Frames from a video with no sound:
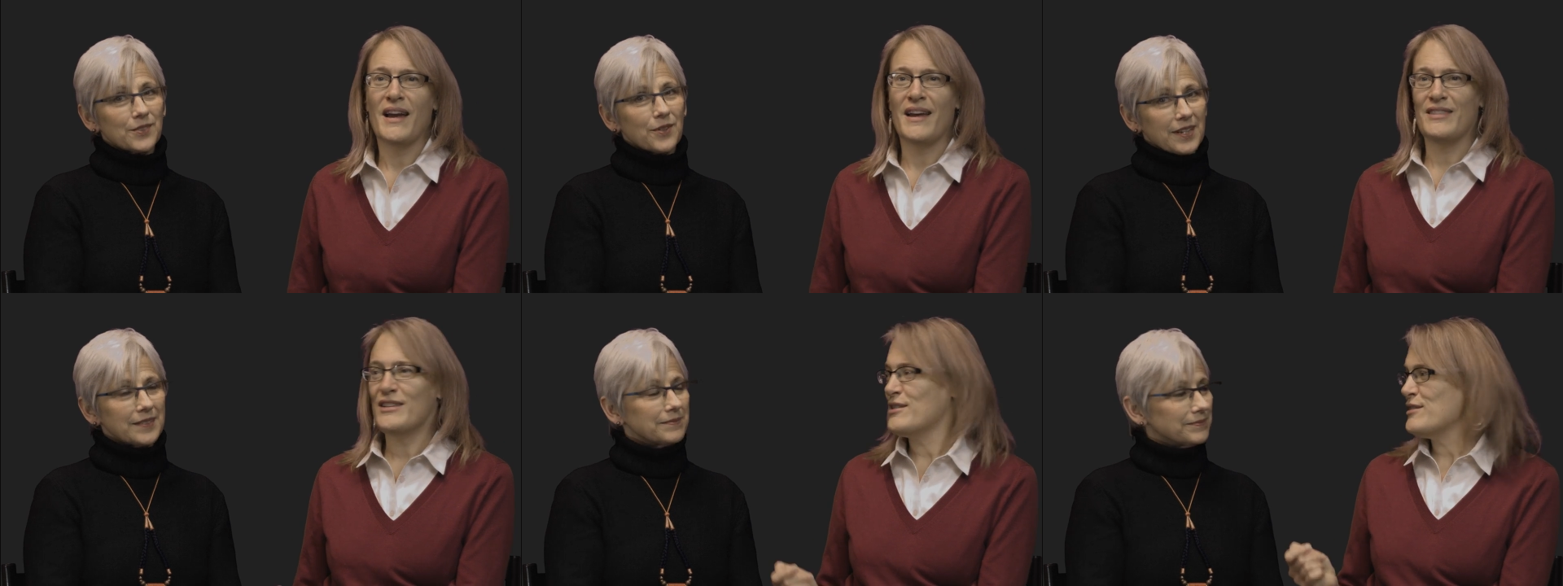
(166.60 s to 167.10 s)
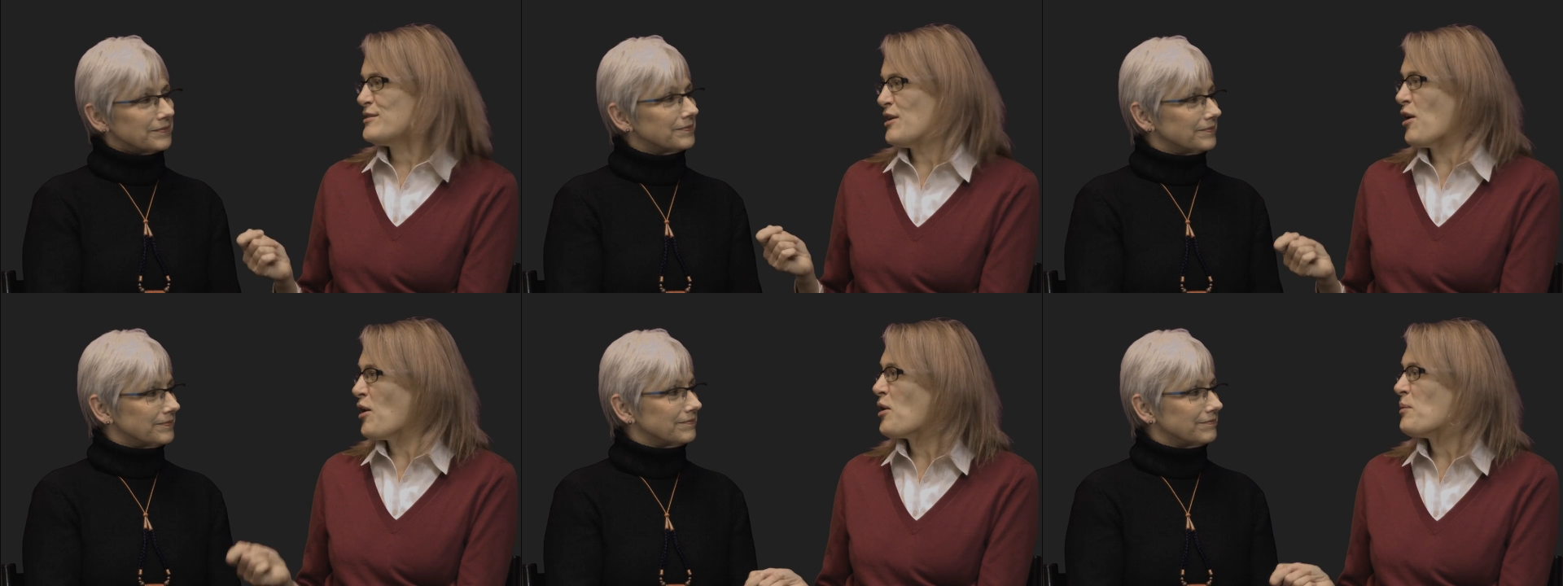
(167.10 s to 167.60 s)
Speaker 1: And this is
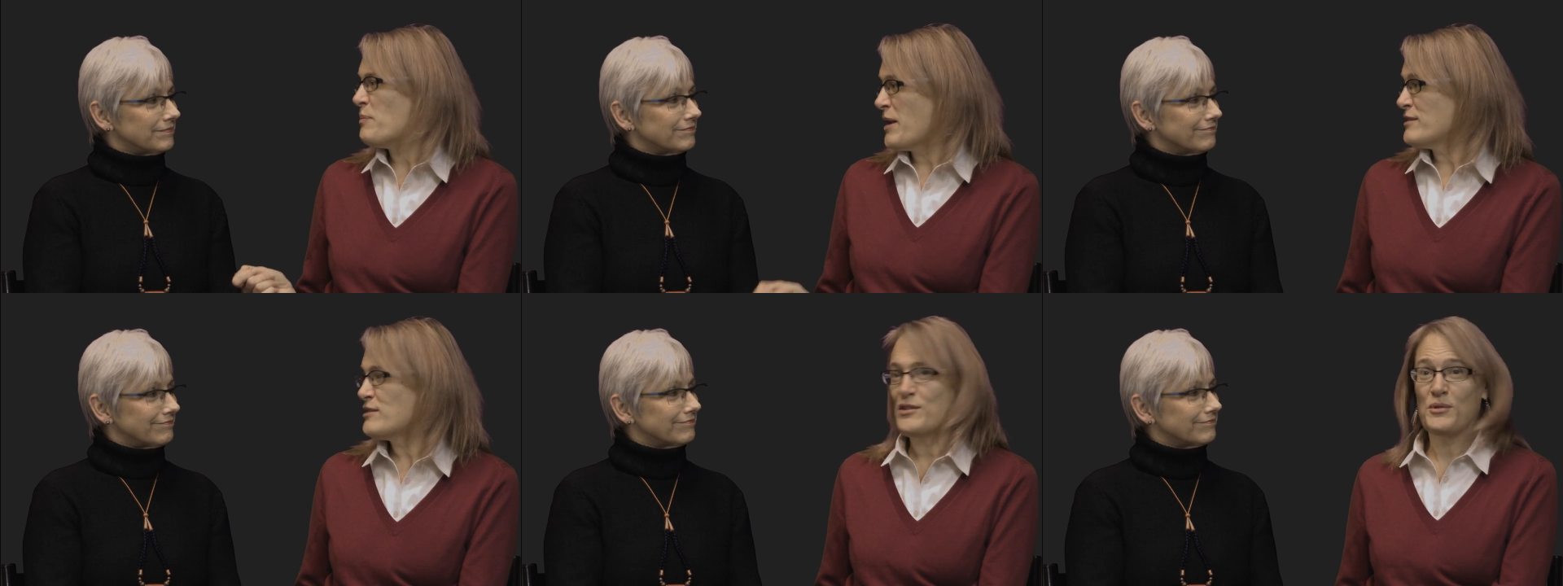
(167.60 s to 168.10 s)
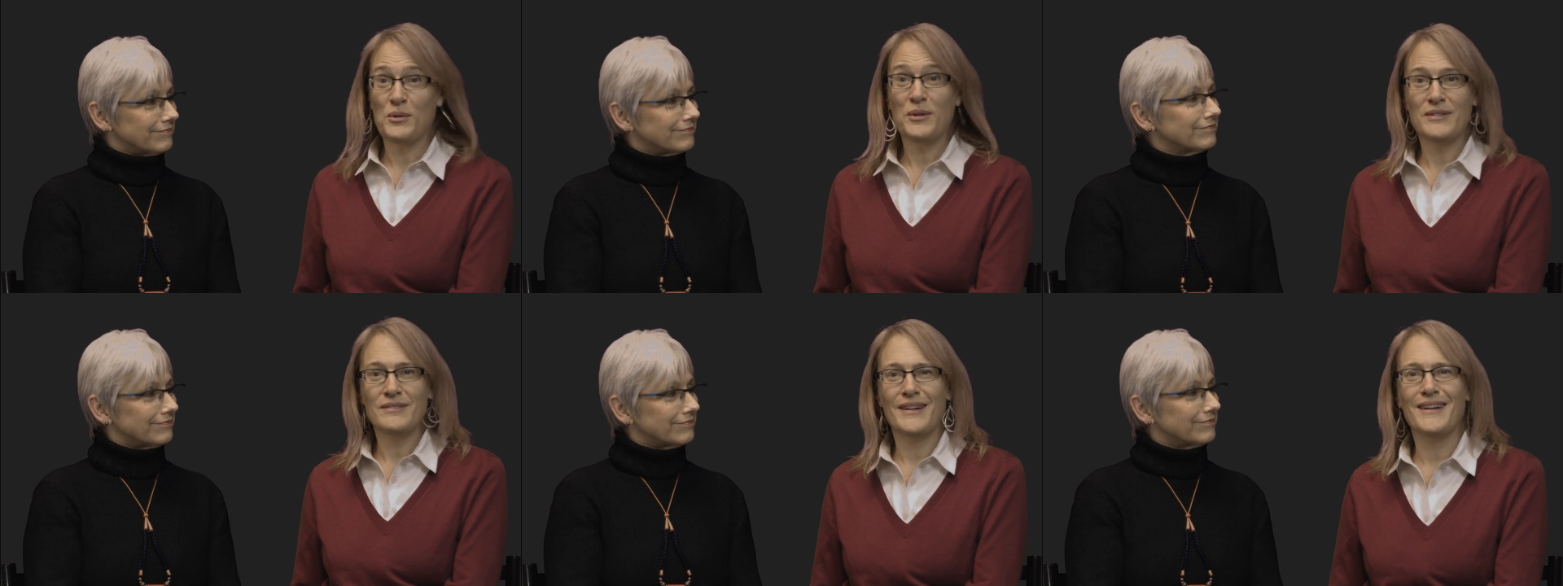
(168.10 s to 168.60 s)
our best
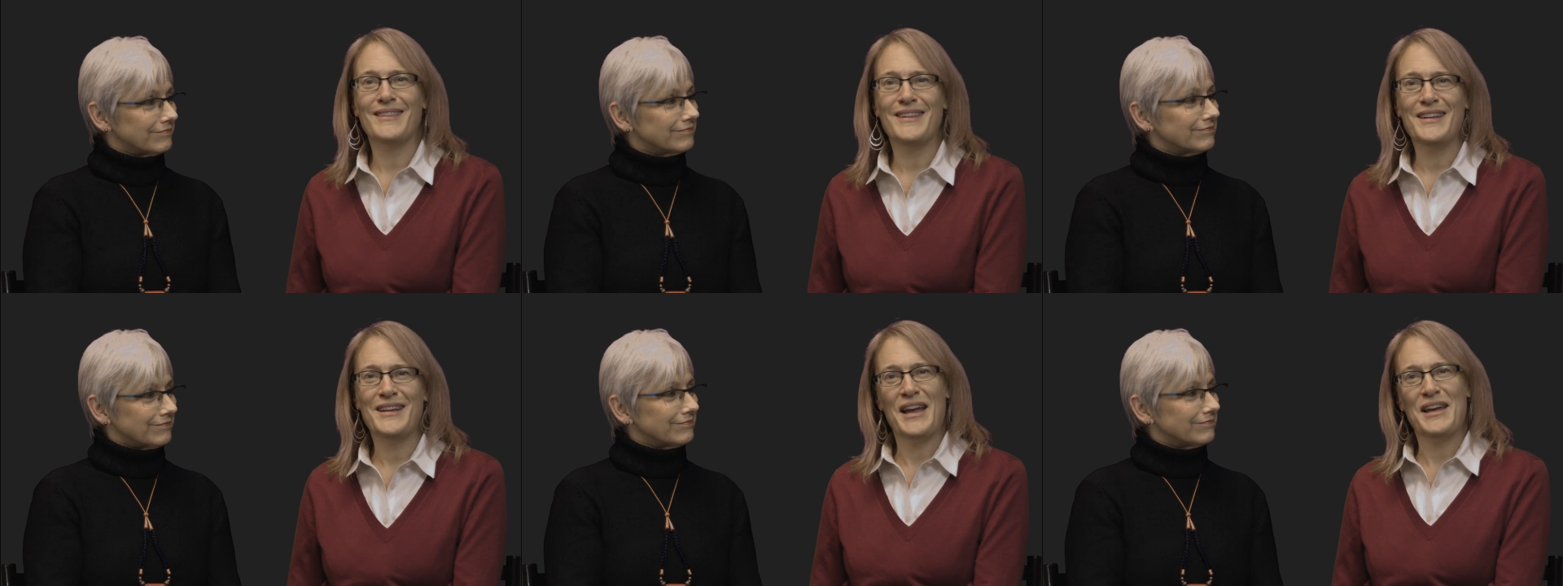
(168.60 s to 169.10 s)
tool, I think,